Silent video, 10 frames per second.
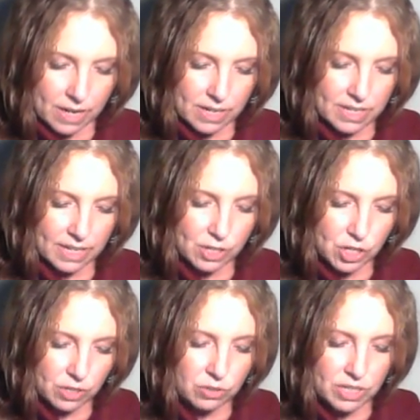is a
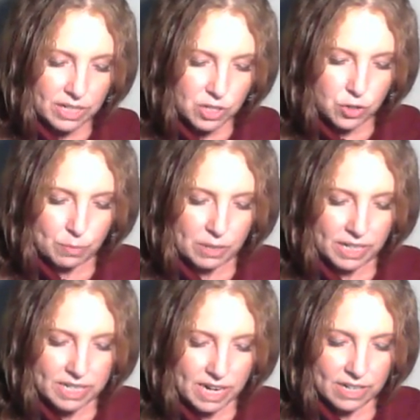chilled instrument
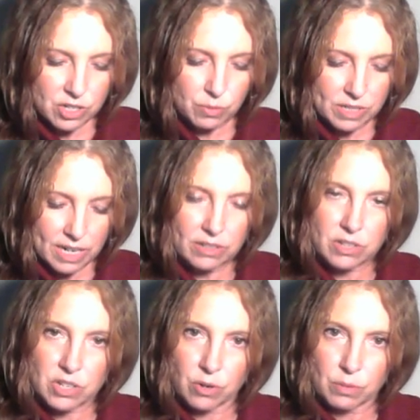attached to a
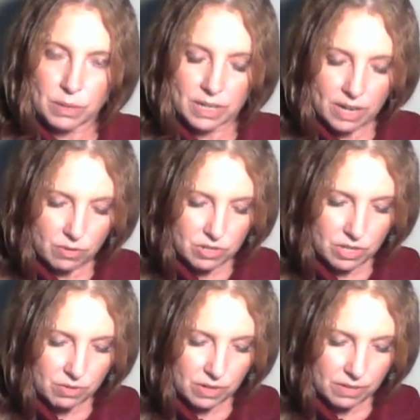telescope in
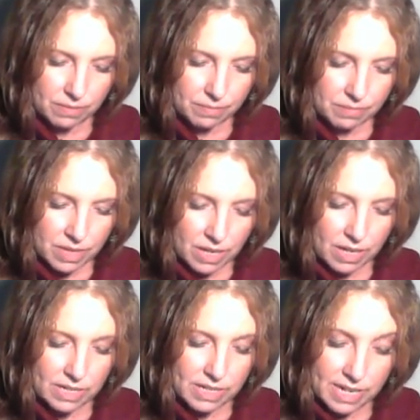Arizona.
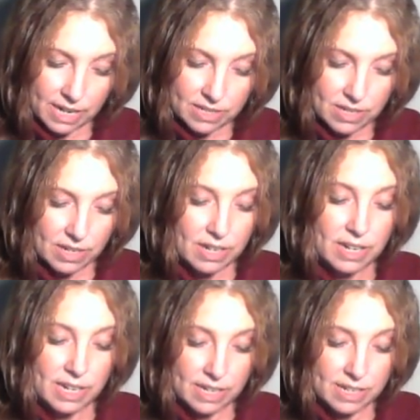And yes,
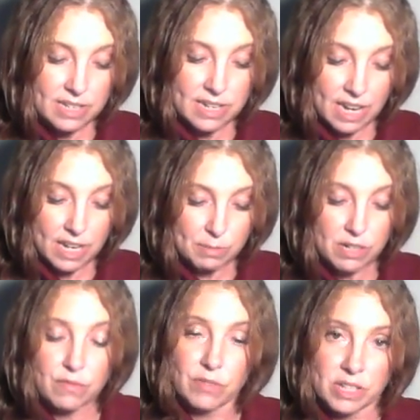it is named
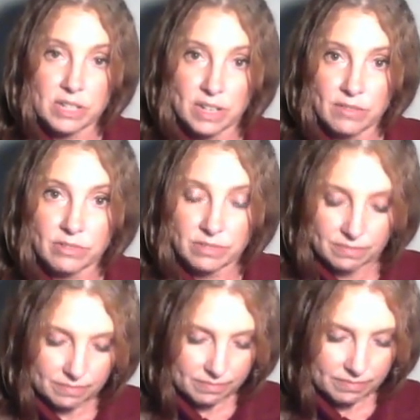for the devil,
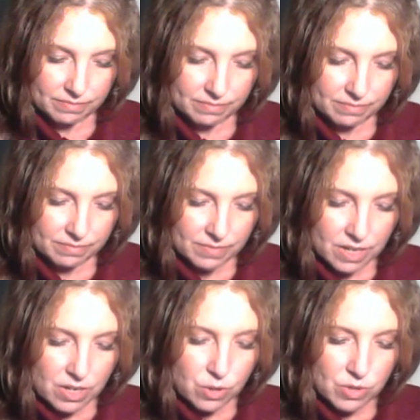
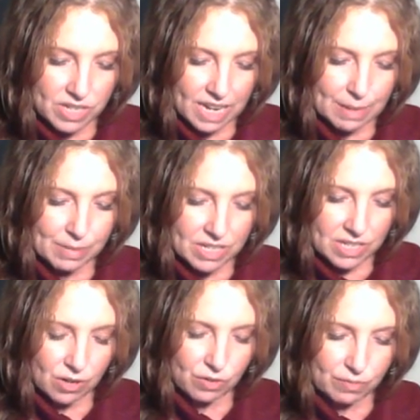whose name
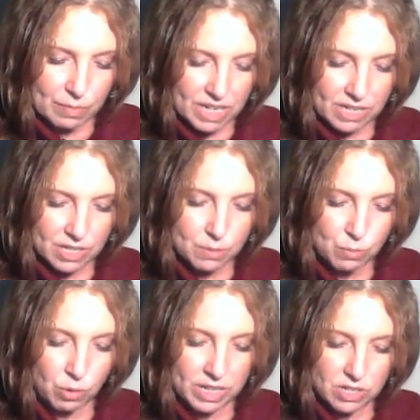itself means
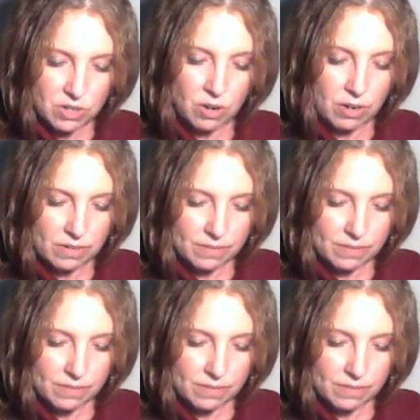morning star.